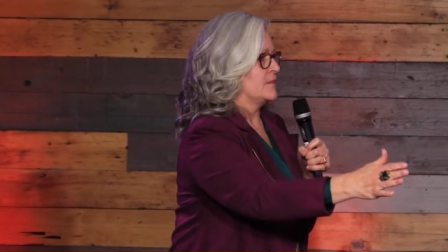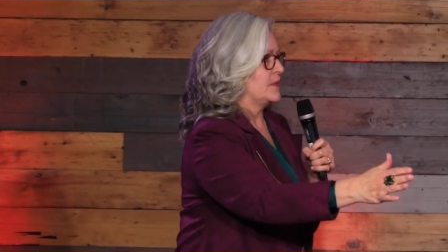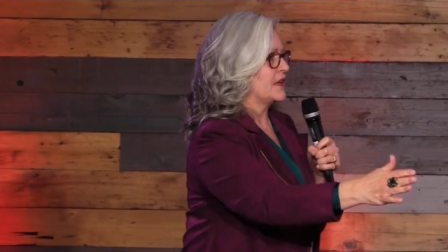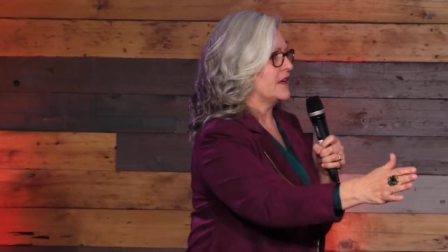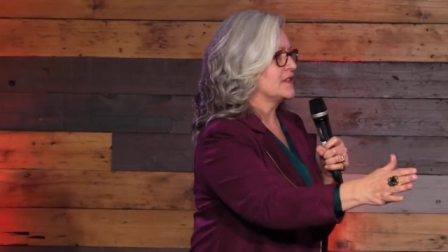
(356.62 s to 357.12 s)

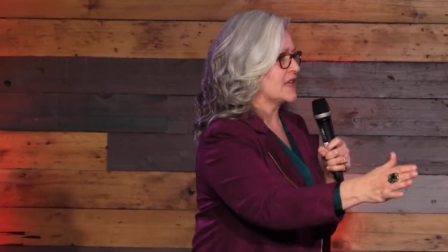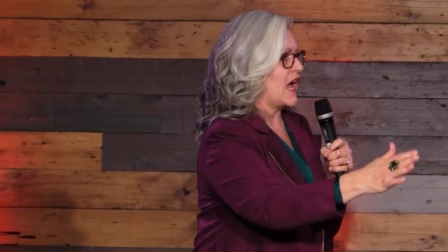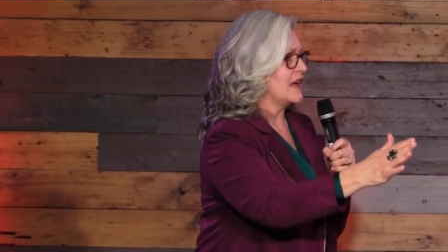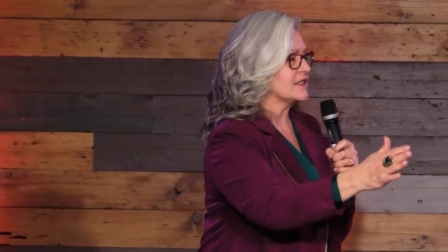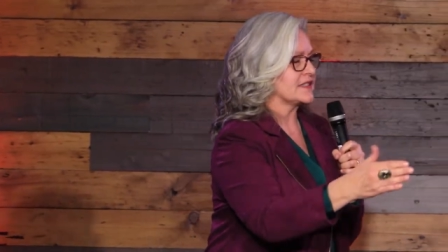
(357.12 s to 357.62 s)
because
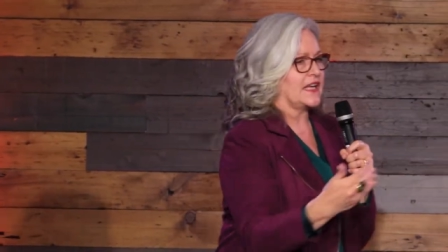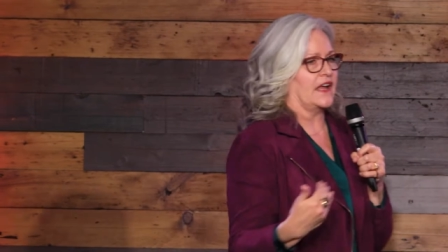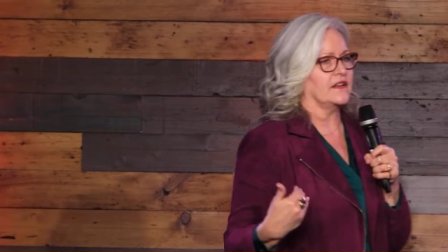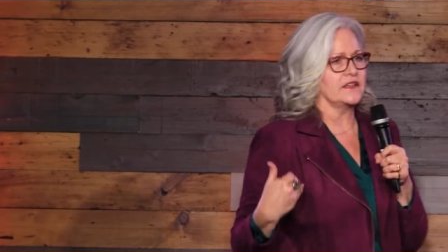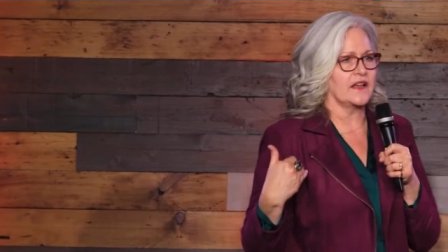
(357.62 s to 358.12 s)
honestly, I
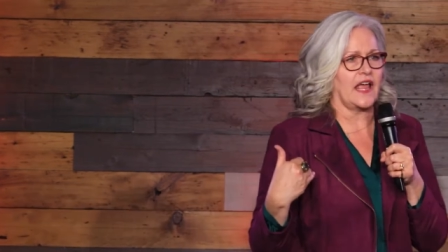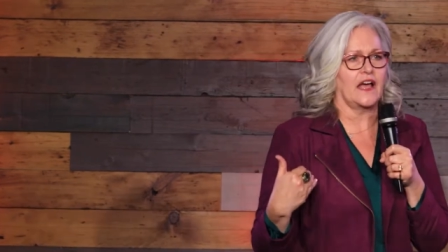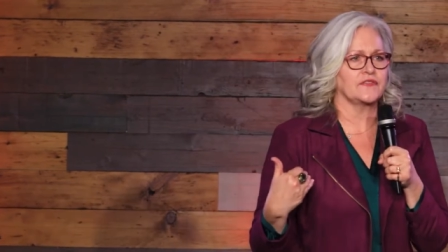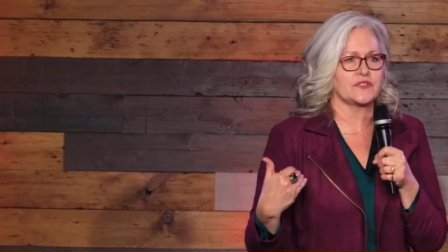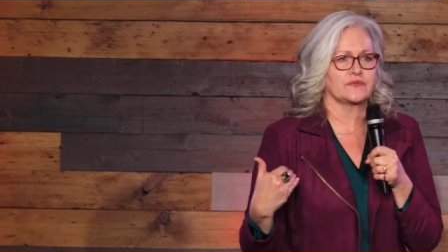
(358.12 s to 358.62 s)
didn't
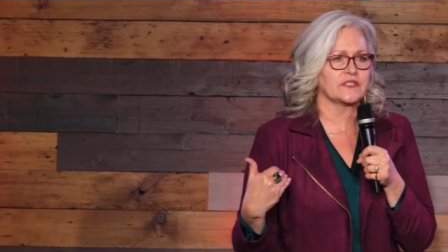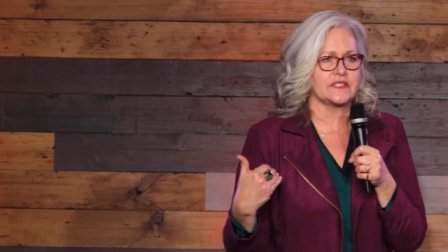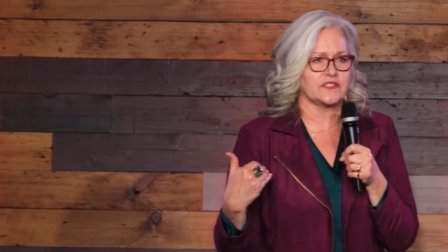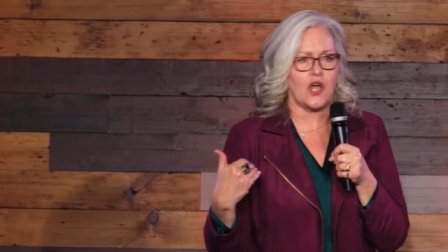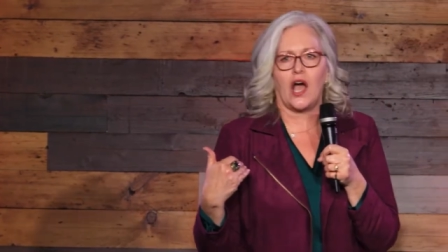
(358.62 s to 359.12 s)
have to really
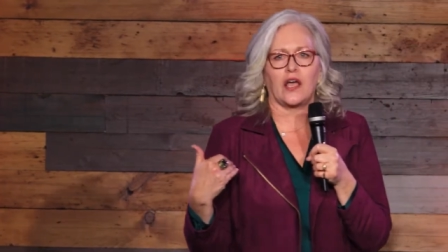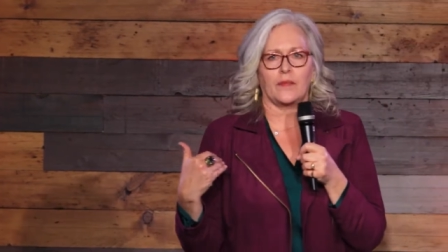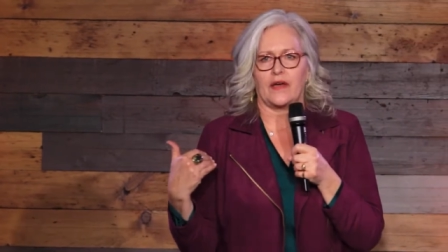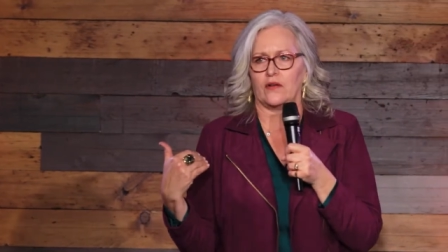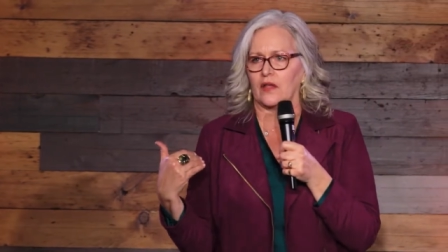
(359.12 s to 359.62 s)
talk
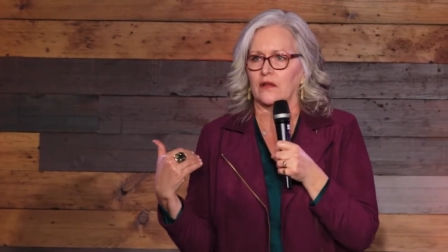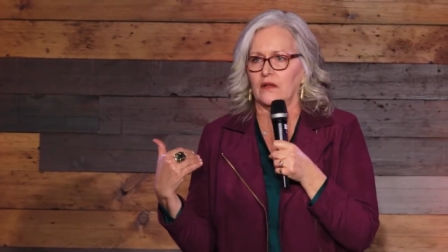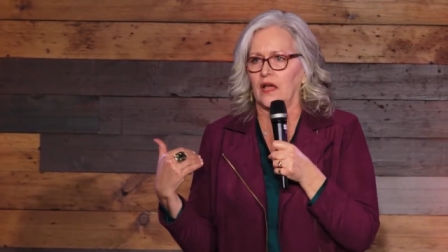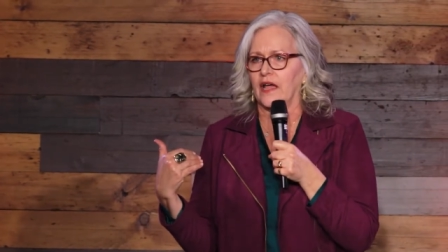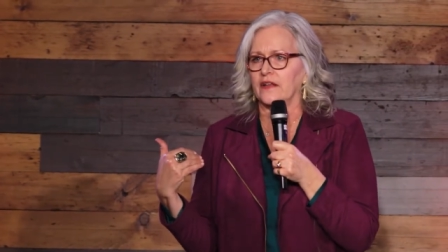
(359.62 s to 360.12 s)
about it.
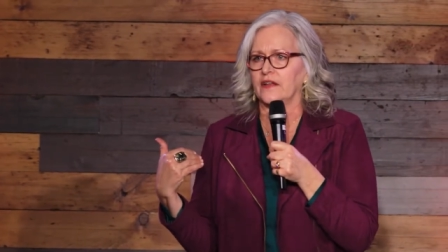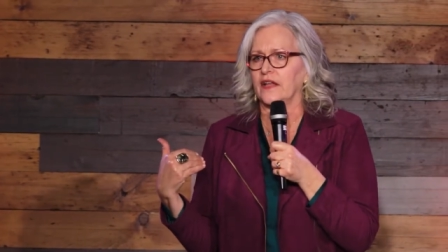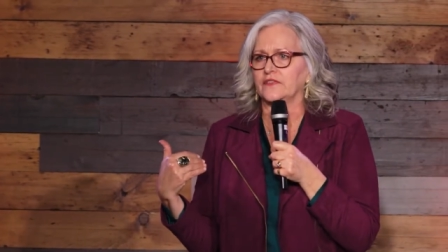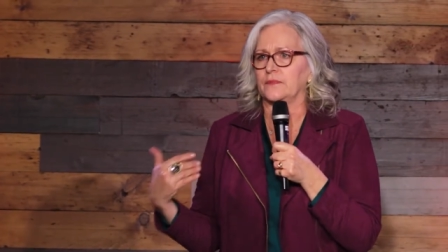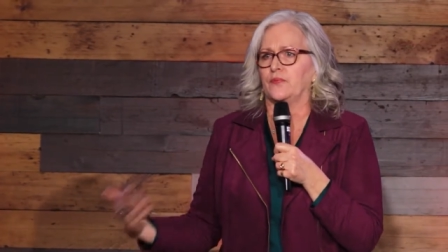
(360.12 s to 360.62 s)
I didn't
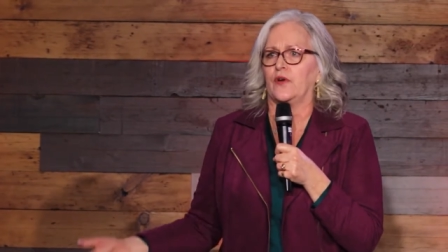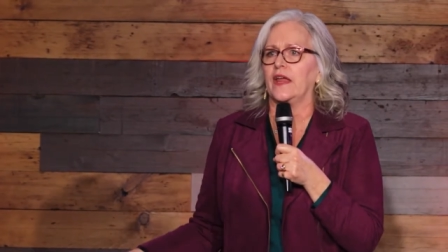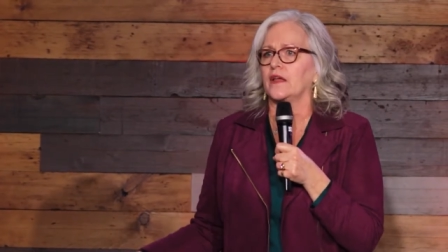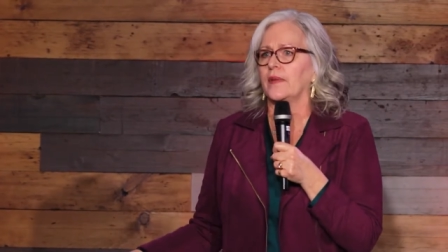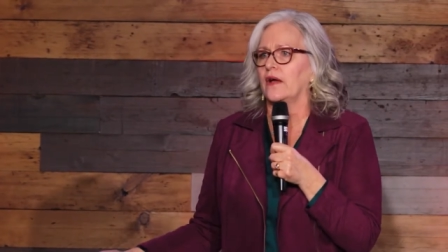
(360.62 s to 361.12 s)
have to pray
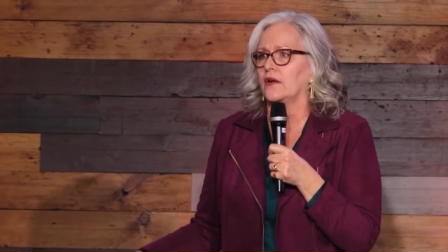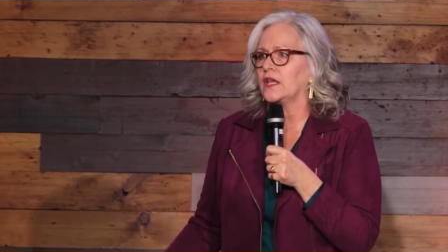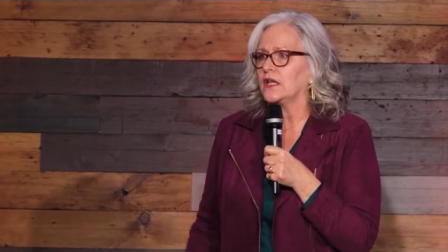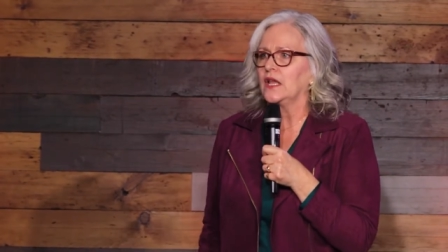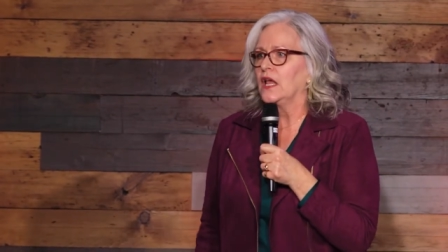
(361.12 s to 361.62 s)
about
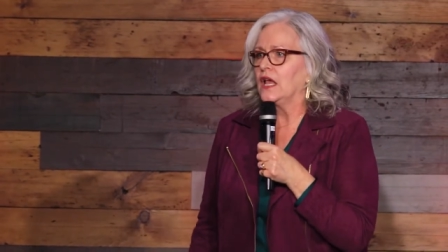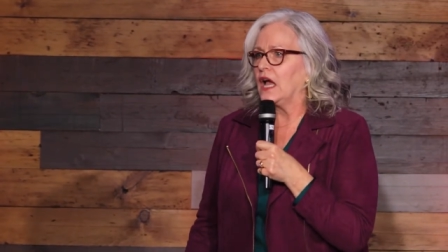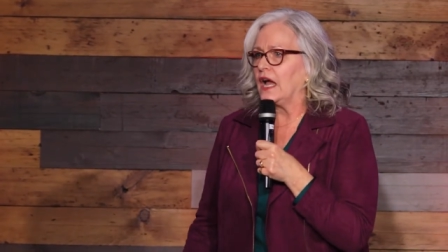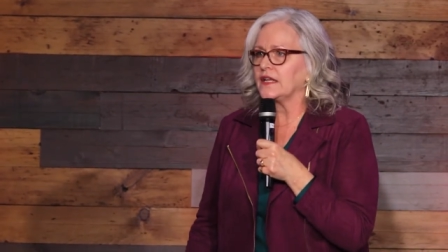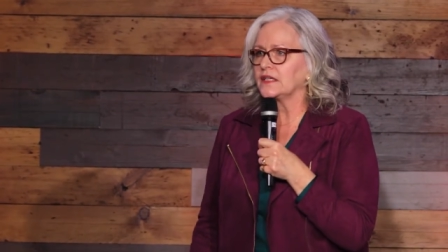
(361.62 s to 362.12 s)
it.
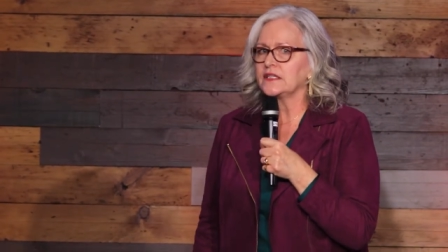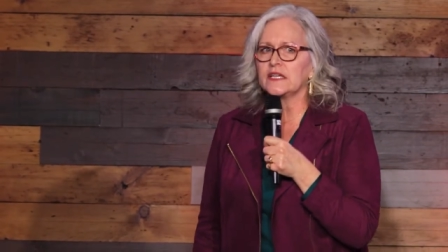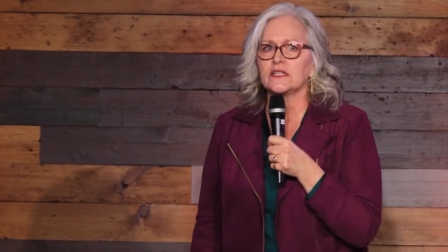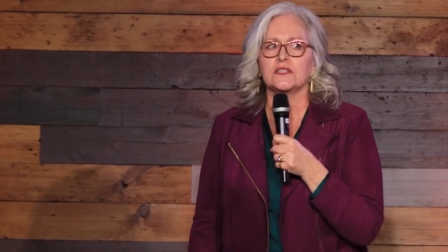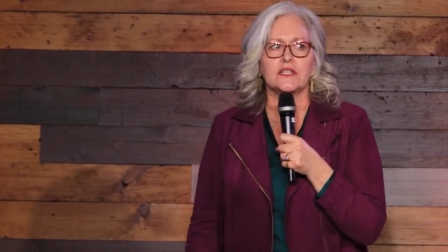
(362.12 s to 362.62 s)
I didn't need
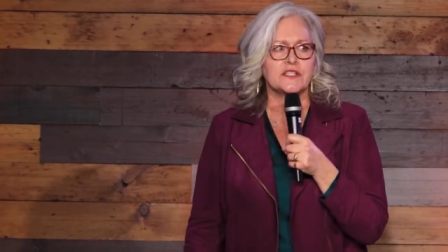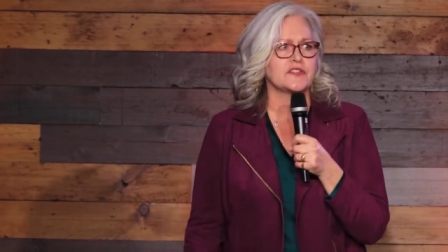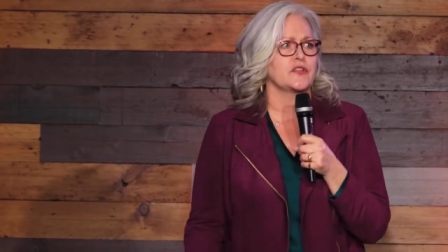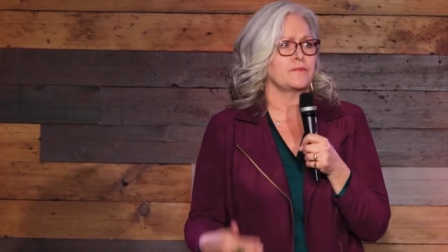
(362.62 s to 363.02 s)
to list the